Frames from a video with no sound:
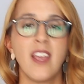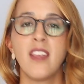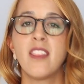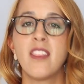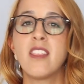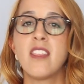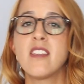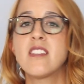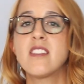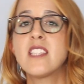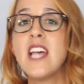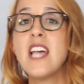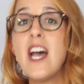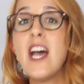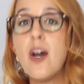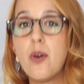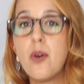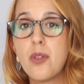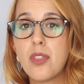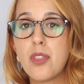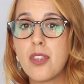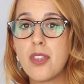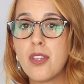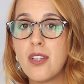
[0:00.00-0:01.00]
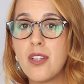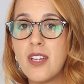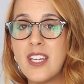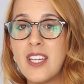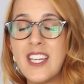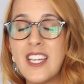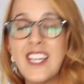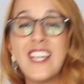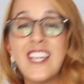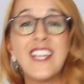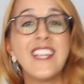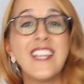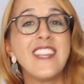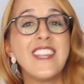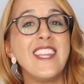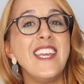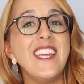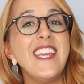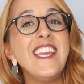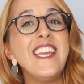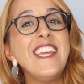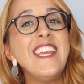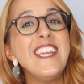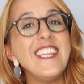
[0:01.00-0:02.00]
the south,
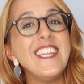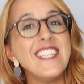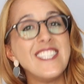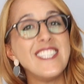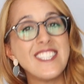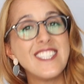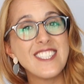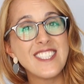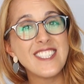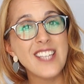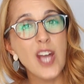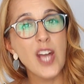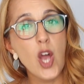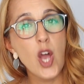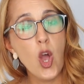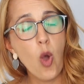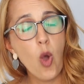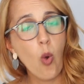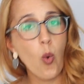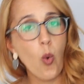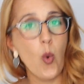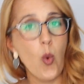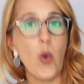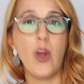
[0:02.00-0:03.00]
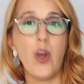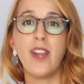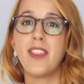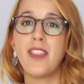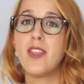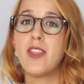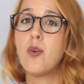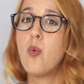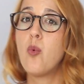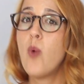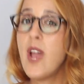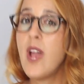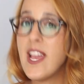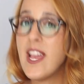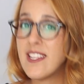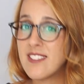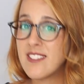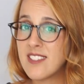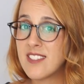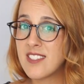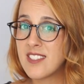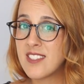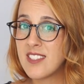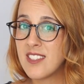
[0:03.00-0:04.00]
the east, or the
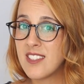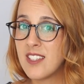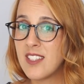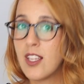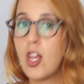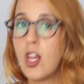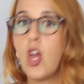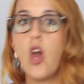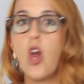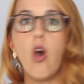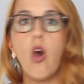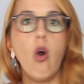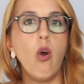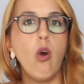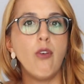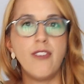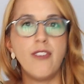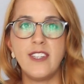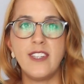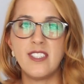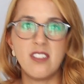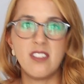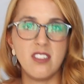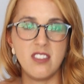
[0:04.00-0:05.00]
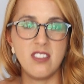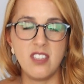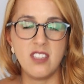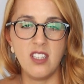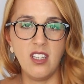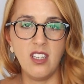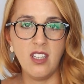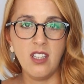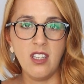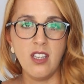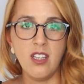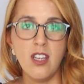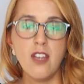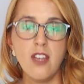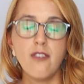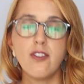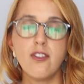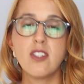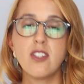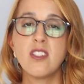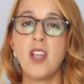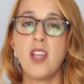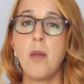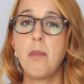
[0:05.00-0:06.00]
west of a city. For
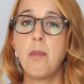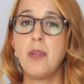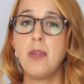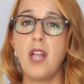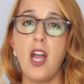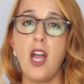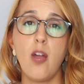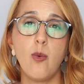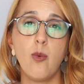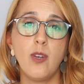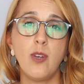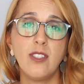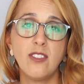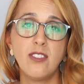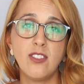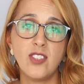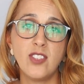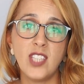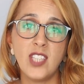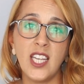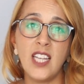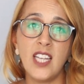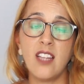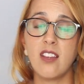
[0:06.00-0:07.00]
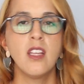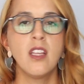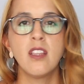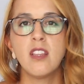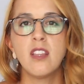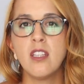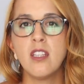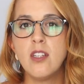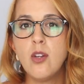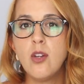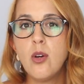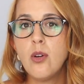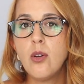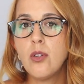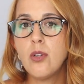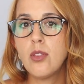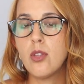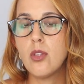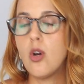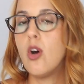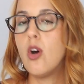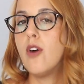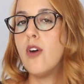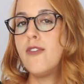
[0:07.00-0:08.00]
example, I want to say the north
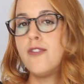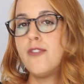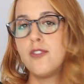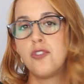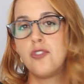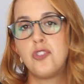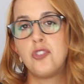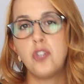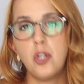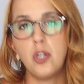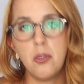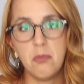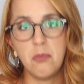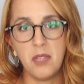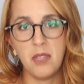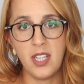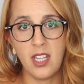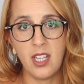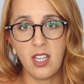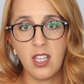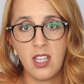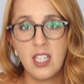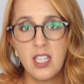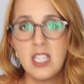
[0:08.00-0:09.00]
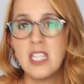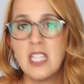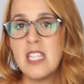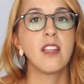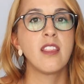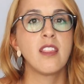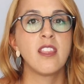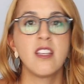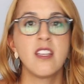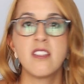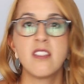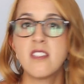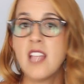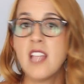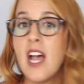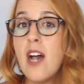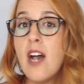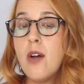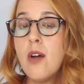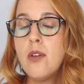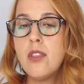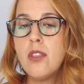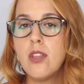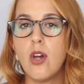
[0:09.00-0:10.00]
of Germany, the
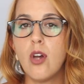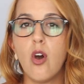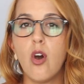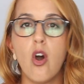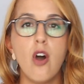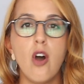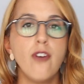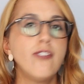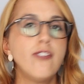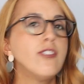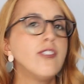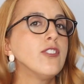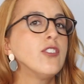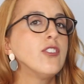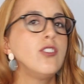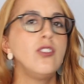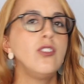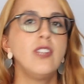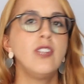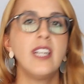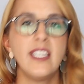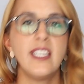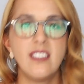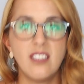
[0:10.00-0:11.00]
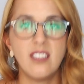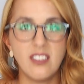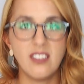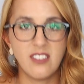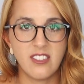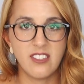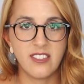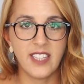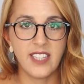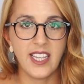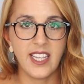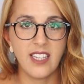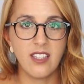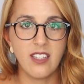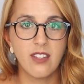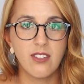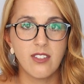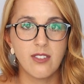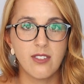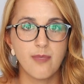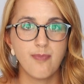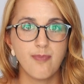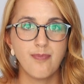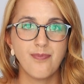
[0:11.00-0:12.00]
south of the United
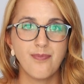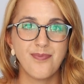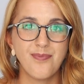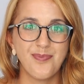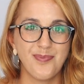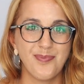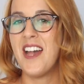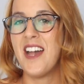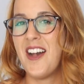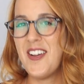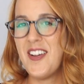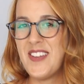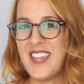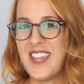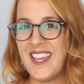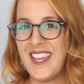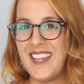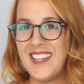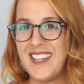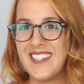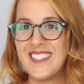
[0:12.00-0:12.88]
States. Okay.